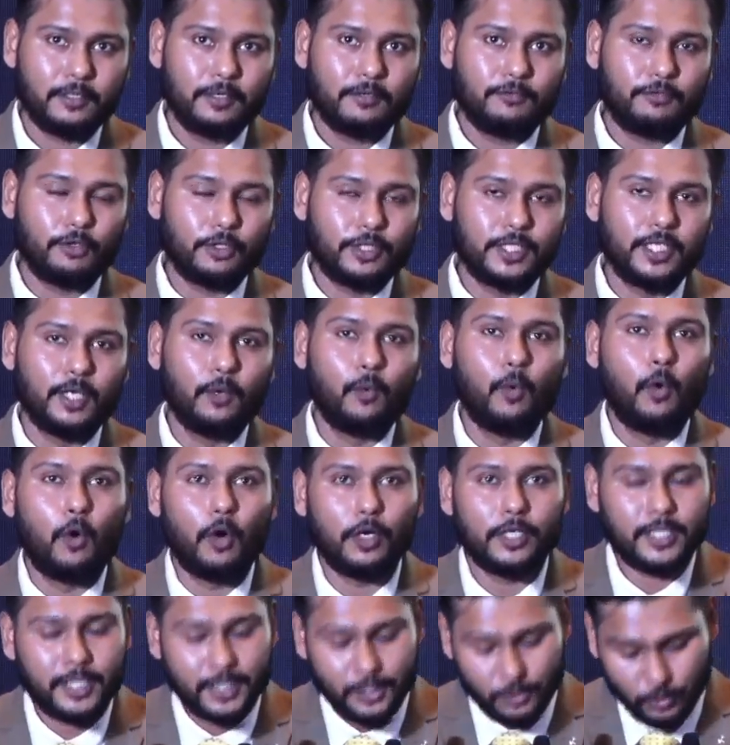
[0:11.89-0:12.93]
for the
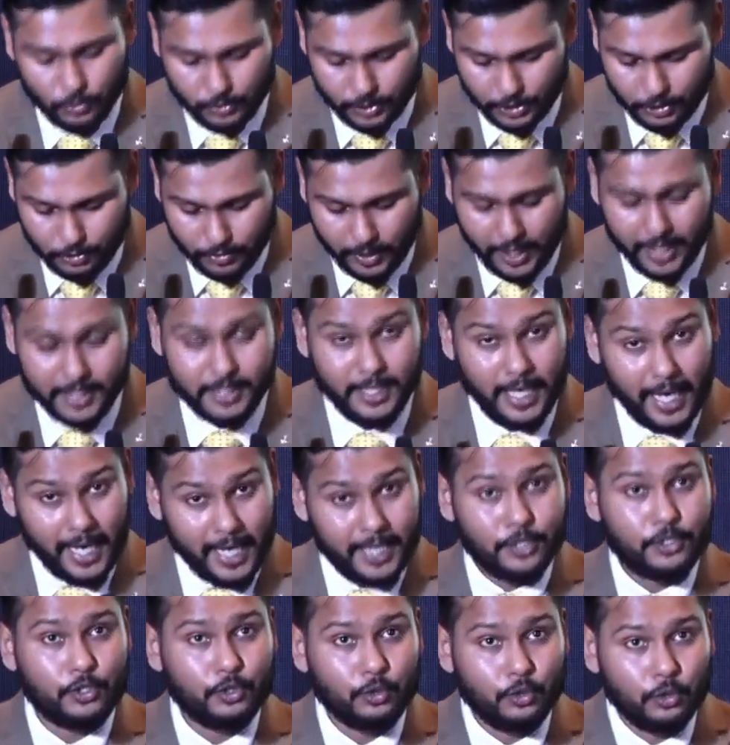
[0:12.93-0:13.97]
award keynote address
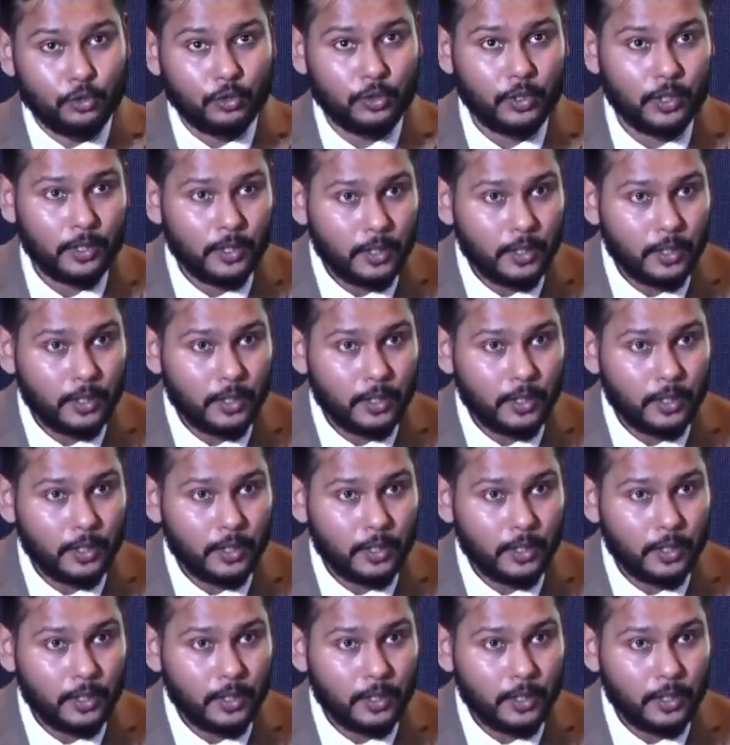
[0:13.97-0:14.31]
and to